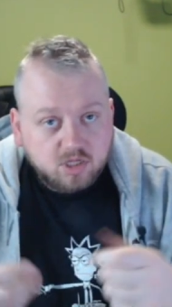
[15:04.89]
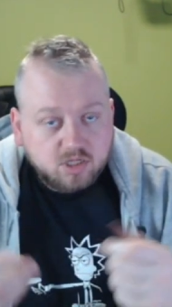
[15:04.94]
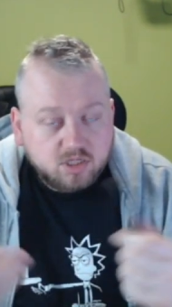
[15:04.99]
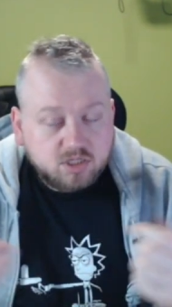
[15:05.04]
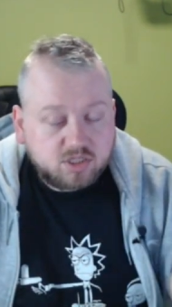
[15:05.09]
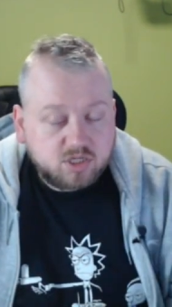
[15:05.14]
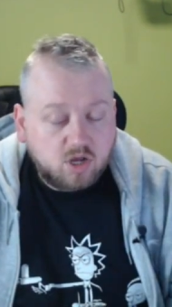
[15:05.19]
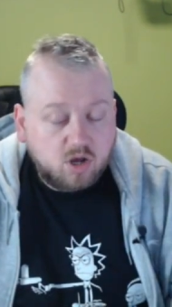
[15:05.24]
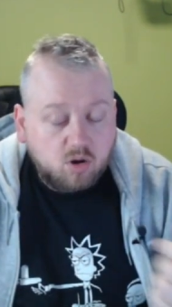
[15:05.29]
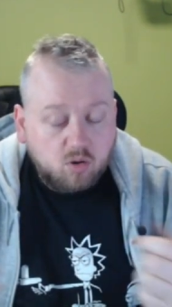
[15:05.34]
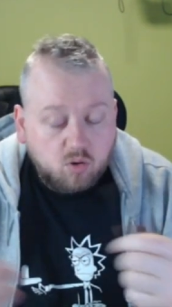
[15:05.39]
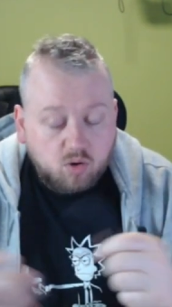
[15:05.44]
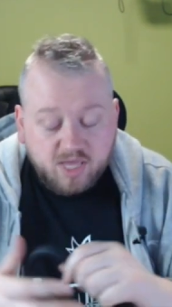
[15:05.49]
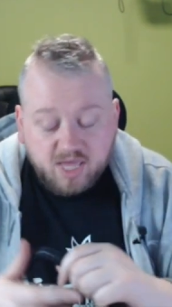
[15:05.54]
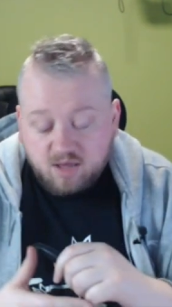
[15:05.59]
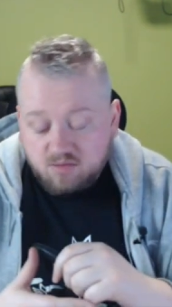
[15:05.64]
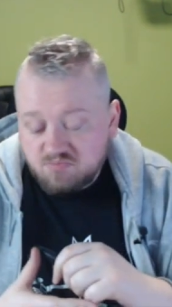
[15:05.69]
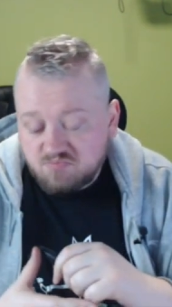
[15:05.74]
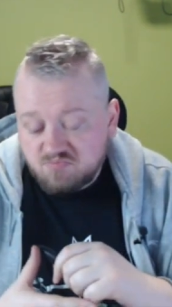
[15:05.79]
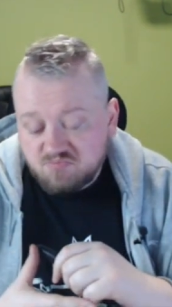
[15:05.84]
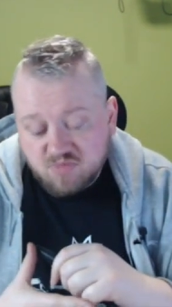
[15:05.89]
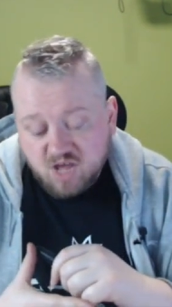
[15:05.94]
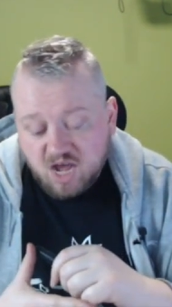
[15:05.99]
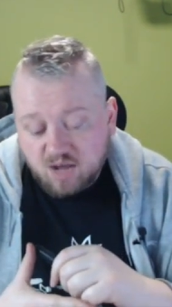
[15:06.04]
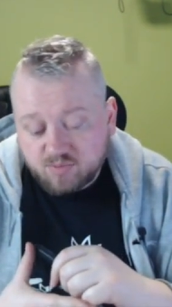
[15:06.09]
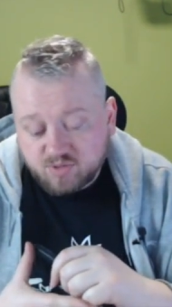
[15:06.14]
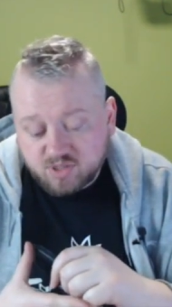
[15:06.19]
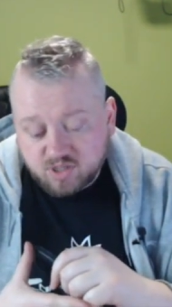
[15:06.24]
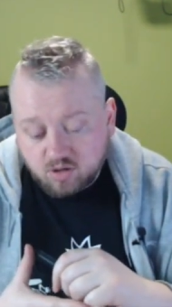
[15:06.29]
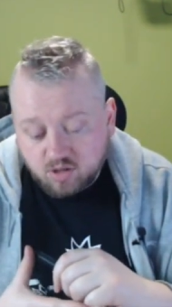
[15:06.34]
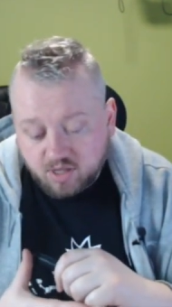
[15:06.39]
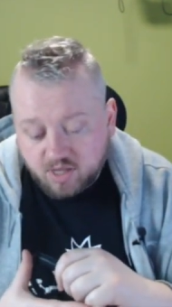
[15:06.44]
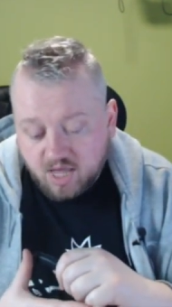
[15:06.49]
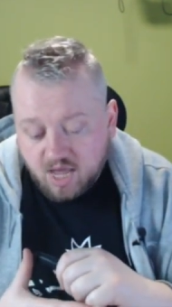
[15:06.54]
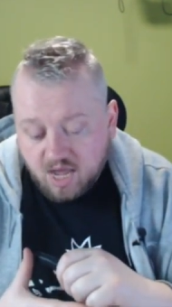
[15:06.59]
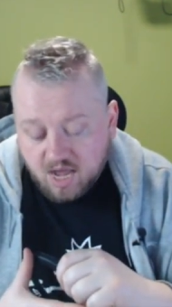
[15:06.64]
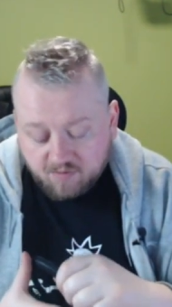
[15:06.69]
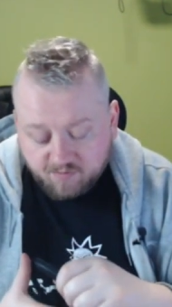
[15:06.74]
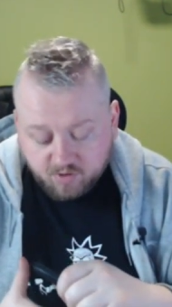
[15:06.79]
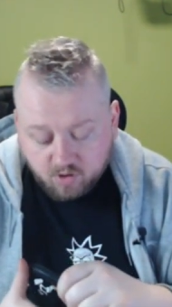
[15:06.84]
So yeah, absolutely,
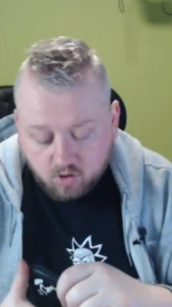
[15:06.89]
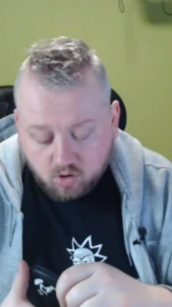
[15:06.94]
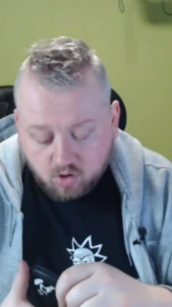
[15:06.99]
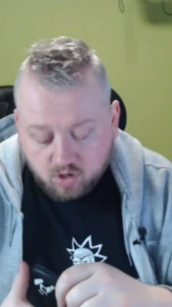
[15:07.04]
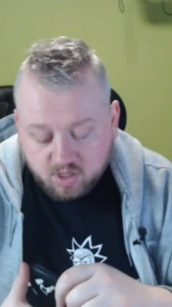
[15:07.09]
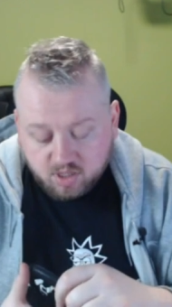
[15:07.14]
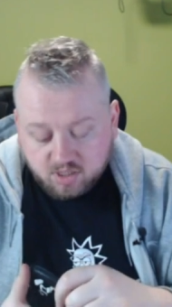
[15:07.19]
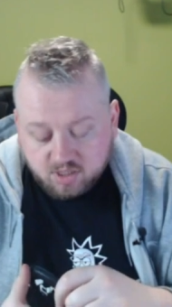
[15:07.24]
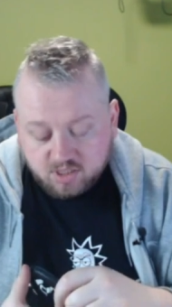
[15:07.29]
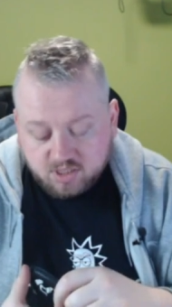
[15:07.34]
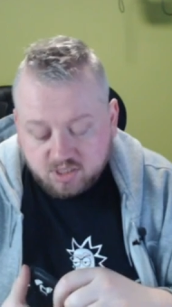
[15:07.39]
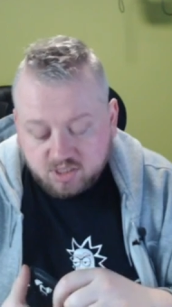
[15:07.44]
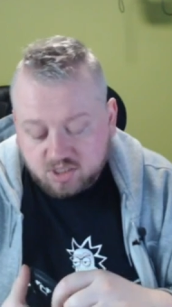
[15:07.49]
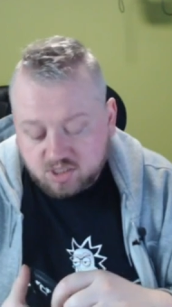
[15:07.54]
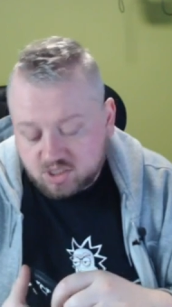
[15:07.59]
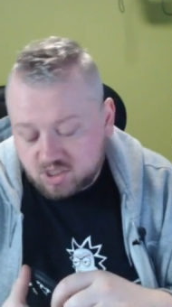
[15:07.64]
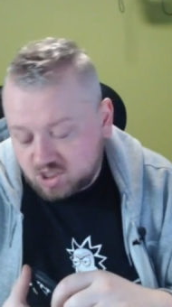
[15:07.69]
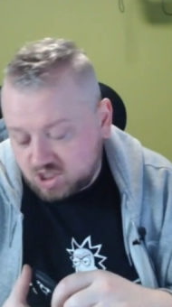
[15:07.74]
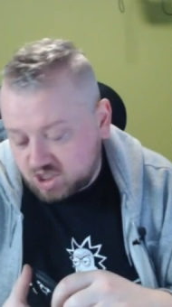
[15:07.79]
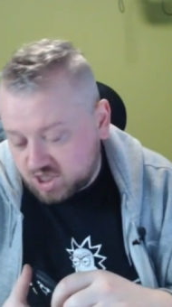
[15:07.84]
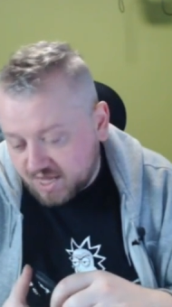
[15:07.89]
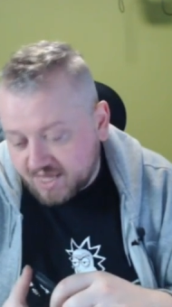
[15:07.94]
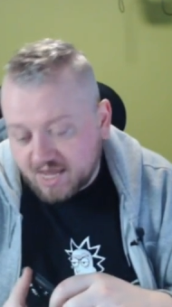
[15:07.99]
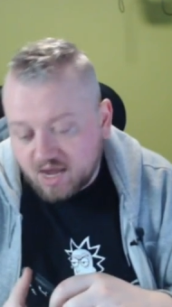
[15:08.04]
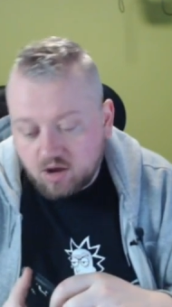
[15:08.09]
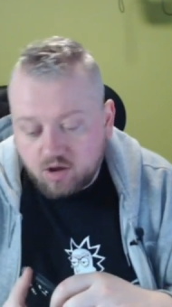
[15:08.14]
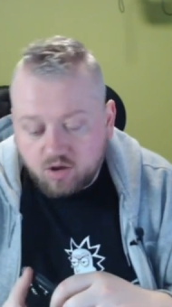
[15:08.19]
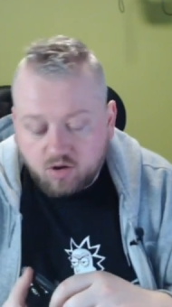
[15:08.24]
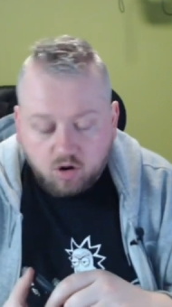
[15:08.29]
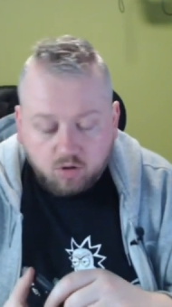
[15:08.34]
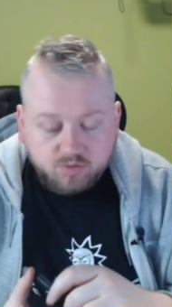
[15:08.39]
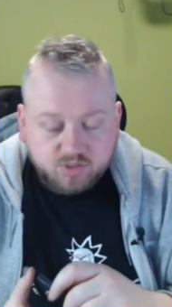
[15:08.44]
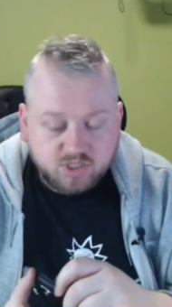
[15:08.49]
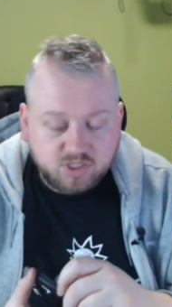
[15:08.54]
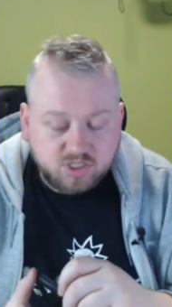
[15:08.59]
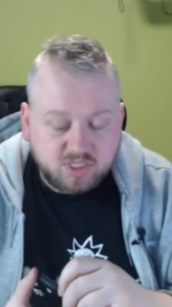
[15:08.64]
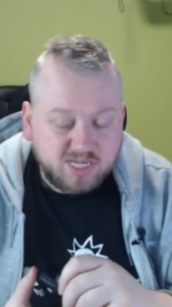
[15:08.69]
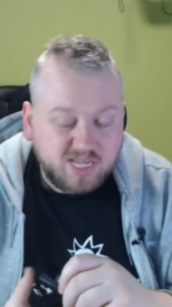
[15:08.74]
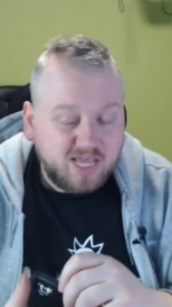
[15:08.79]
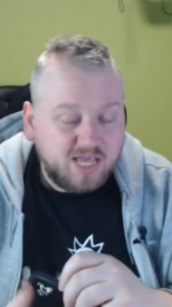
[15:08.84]
have a look, check out your
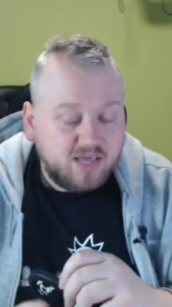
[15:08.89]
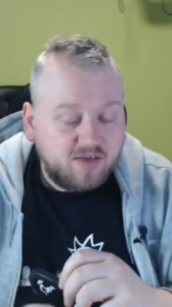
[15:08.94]
options.